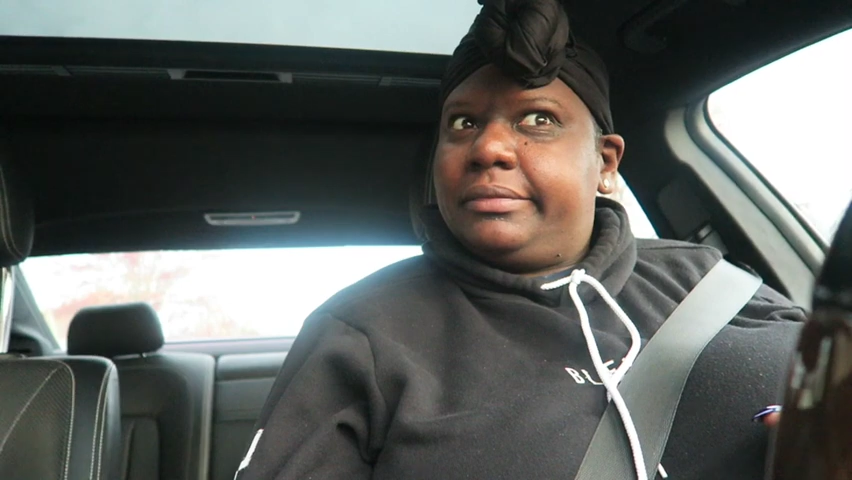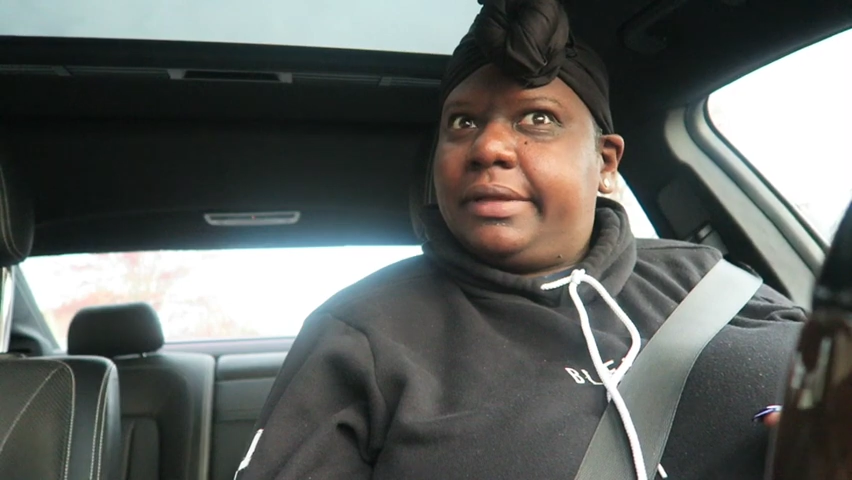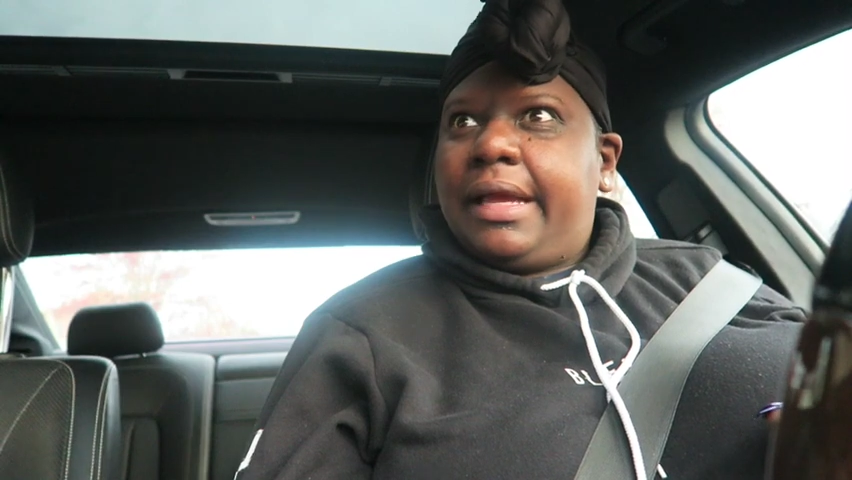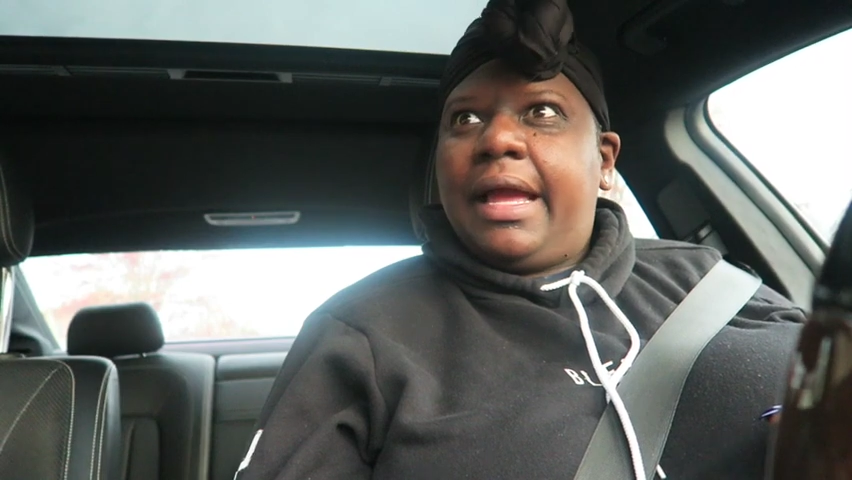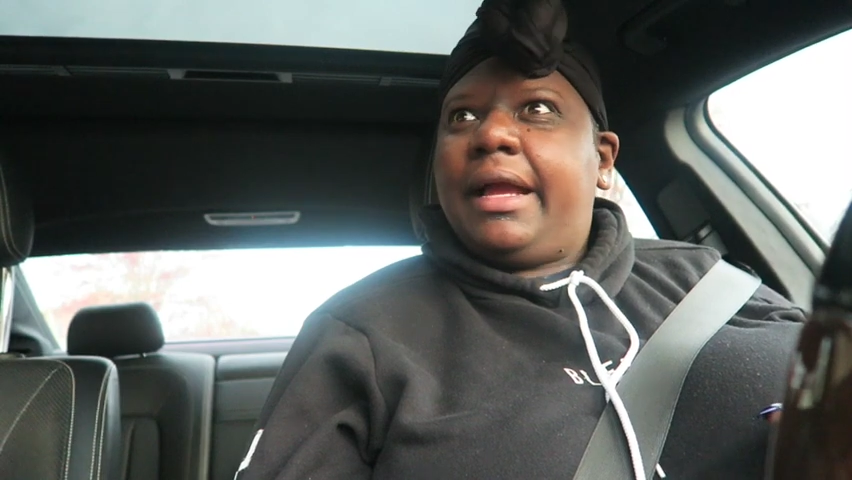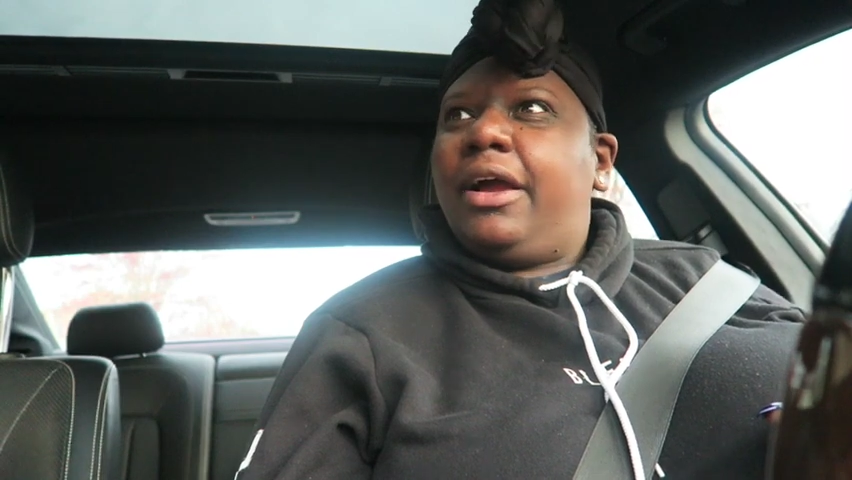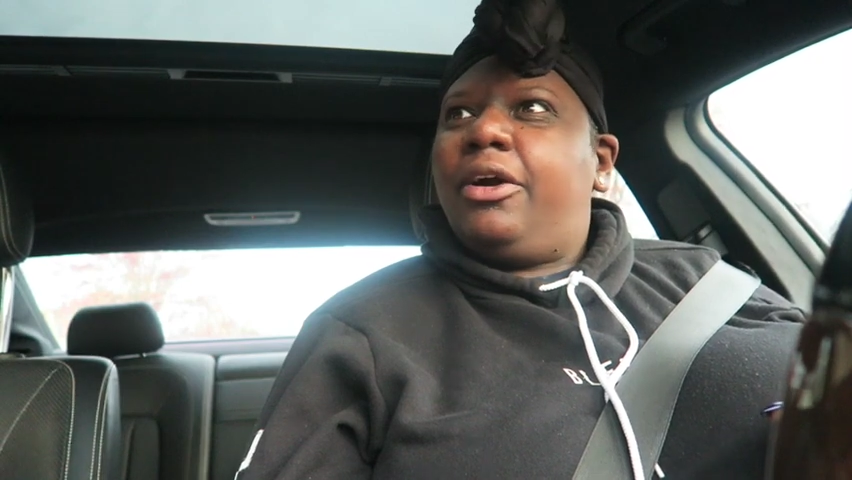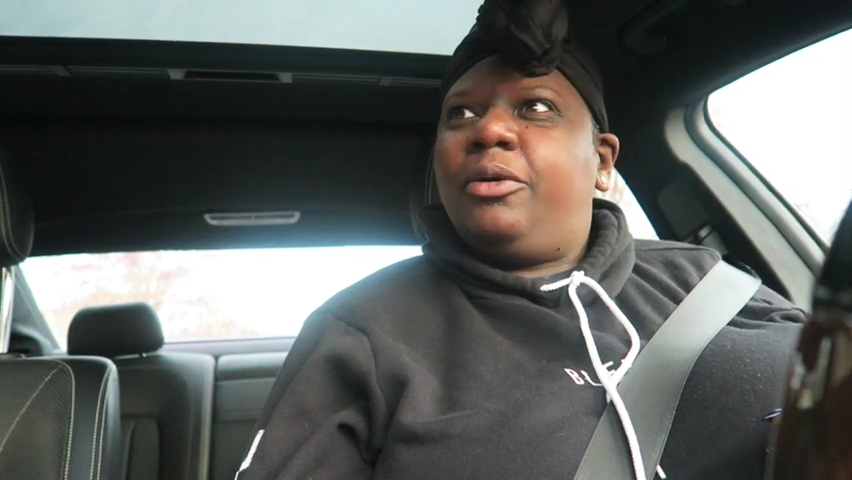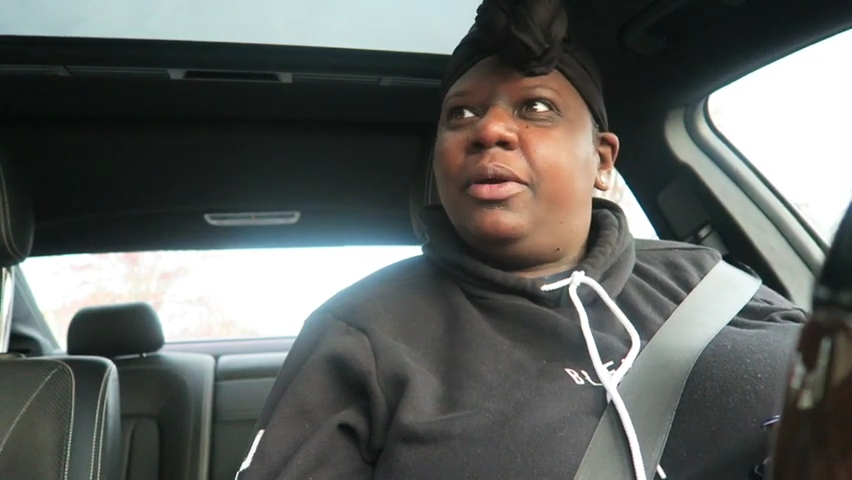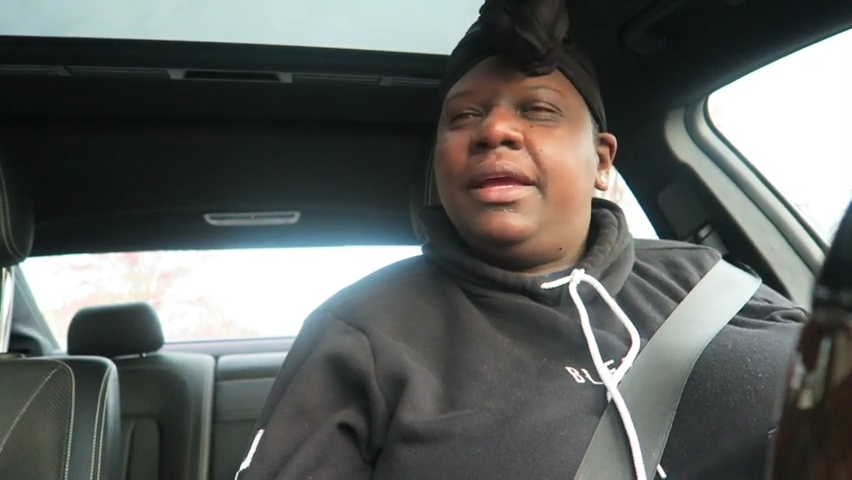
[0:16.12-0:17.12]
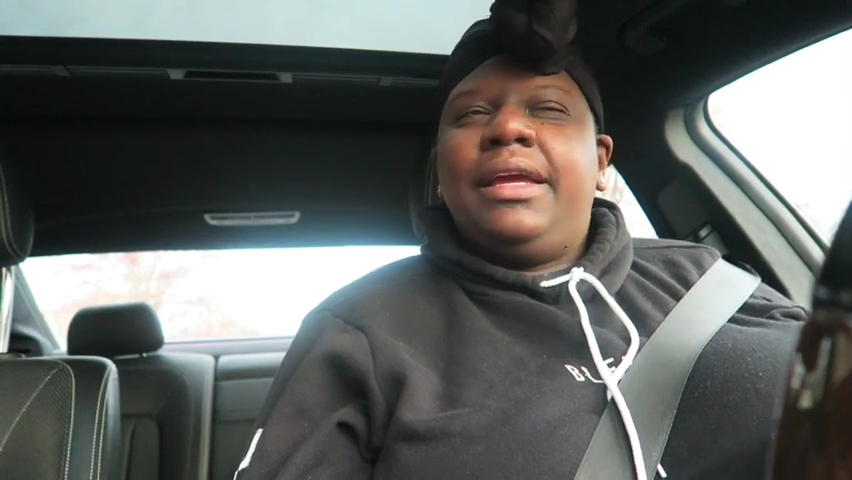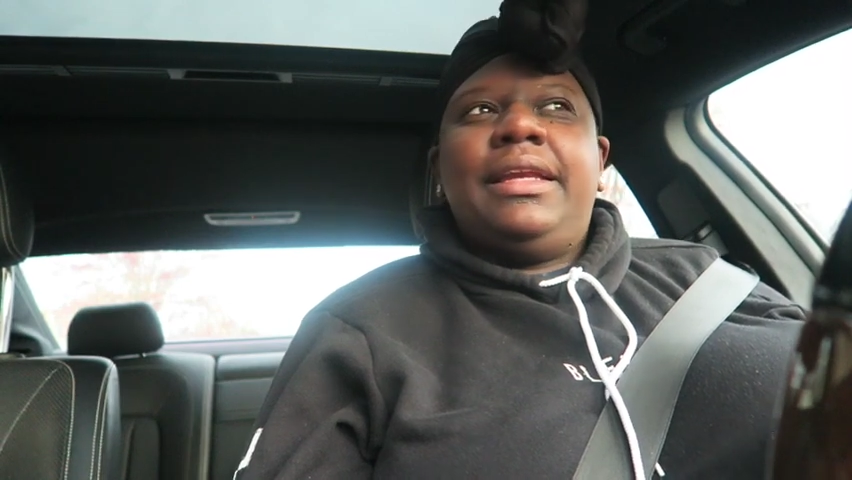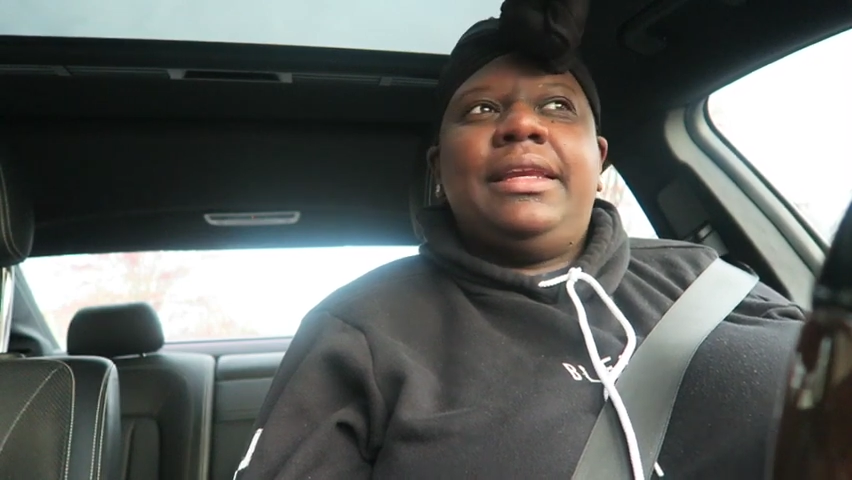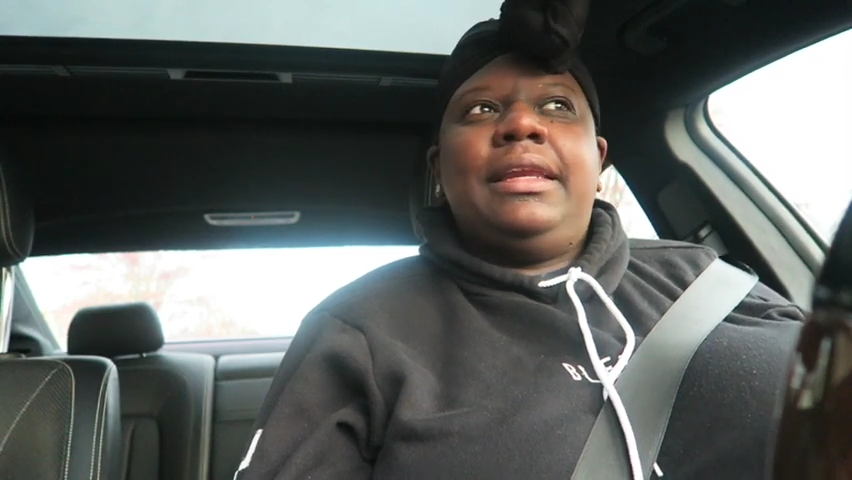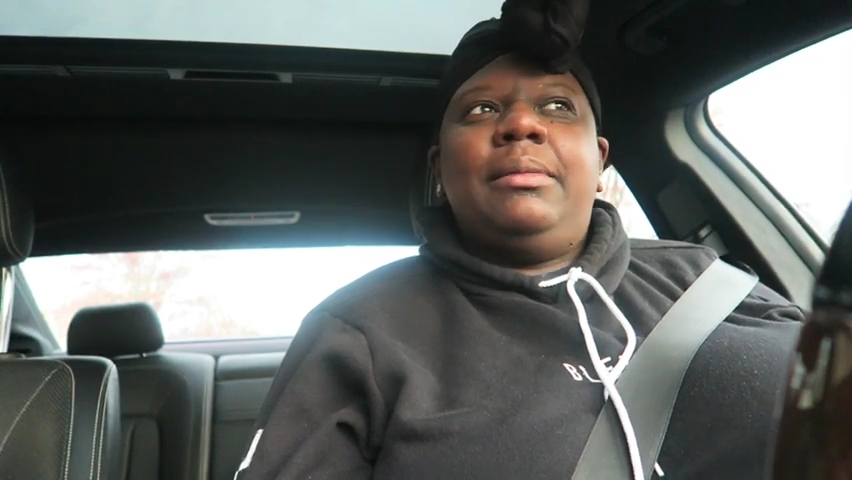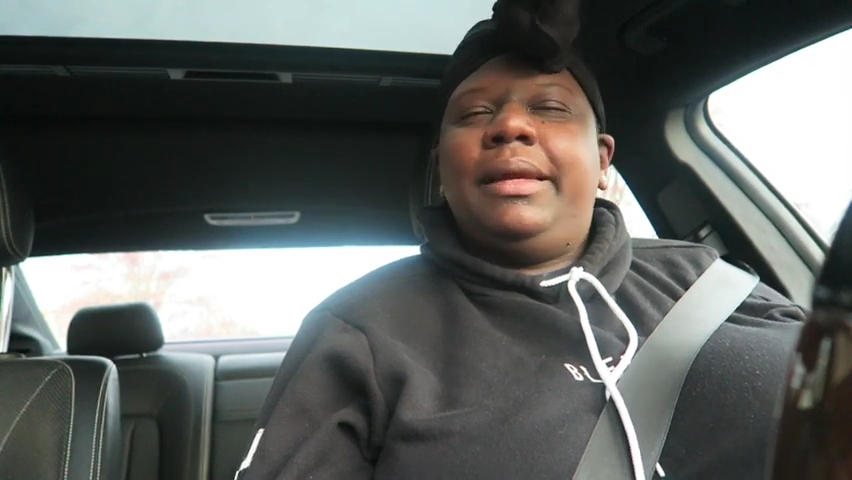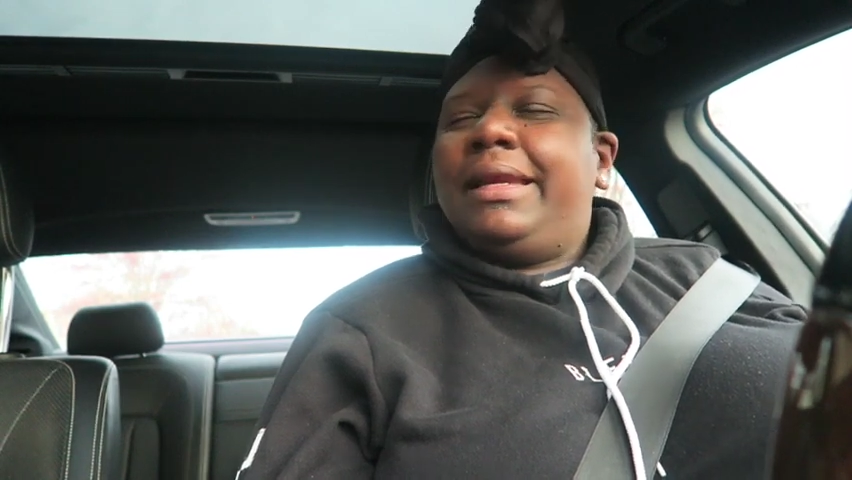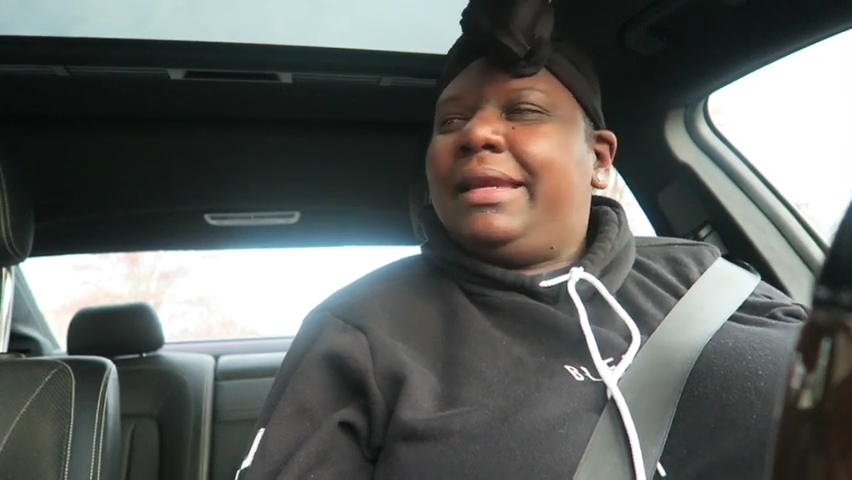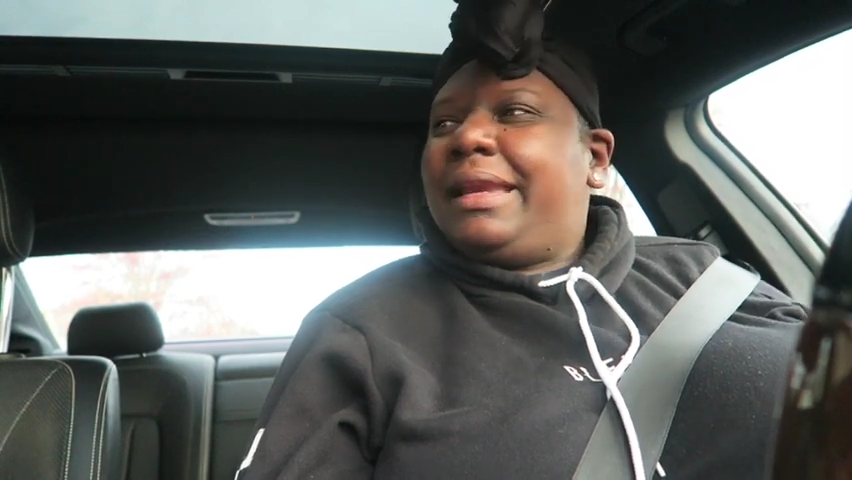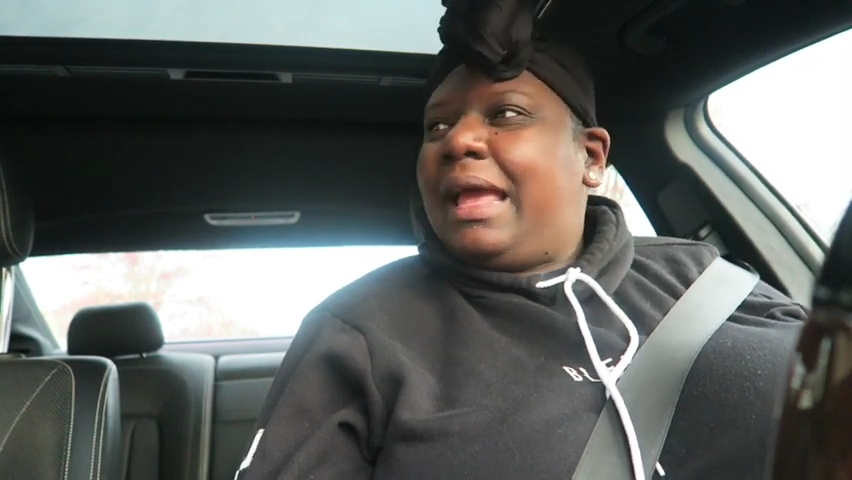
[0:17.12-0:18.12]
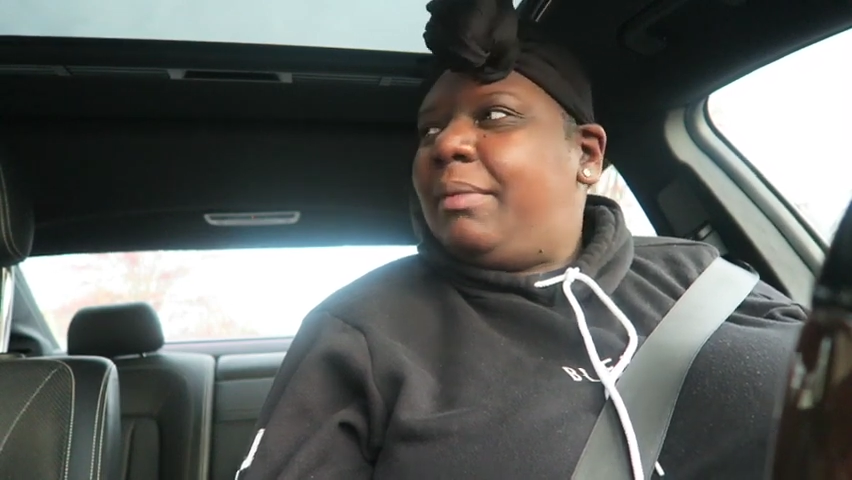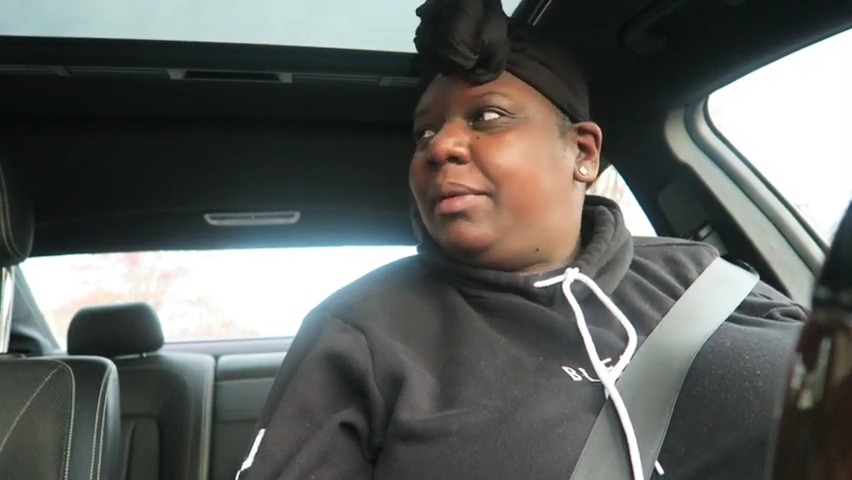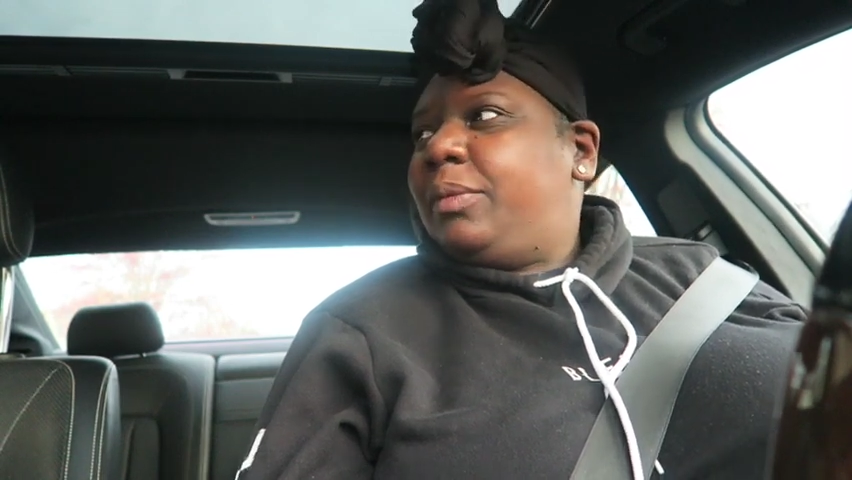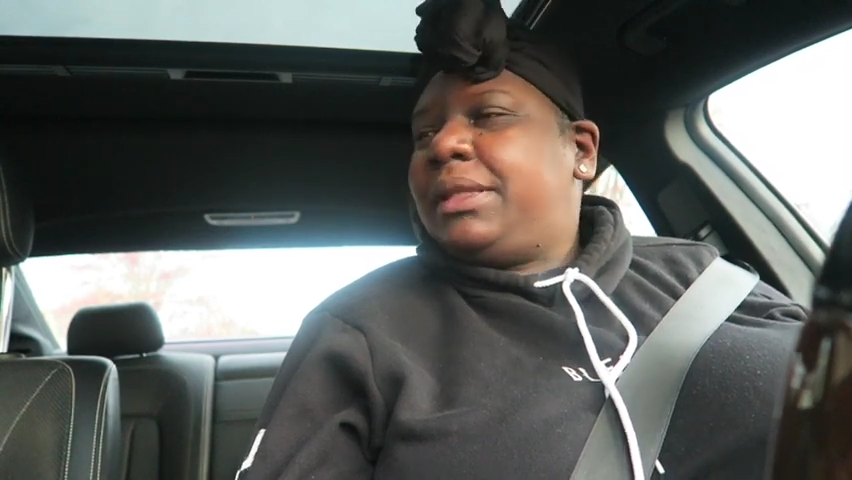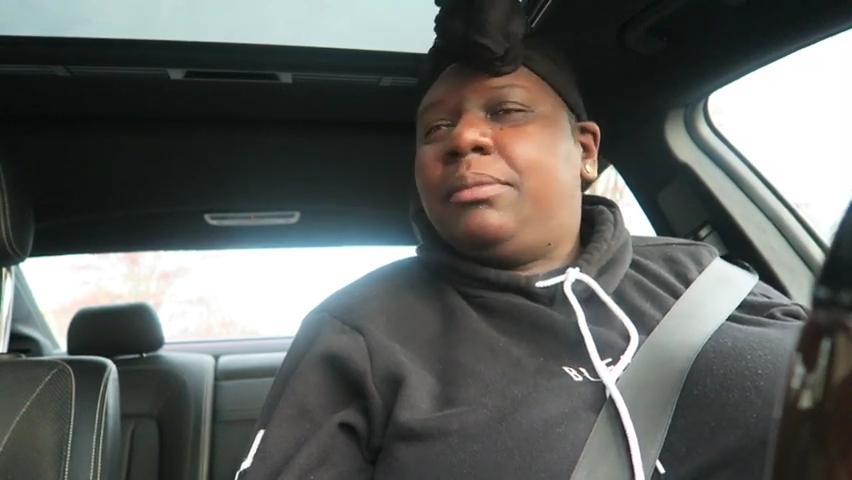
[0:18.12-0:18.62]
There I go. Dibbling and dabbling with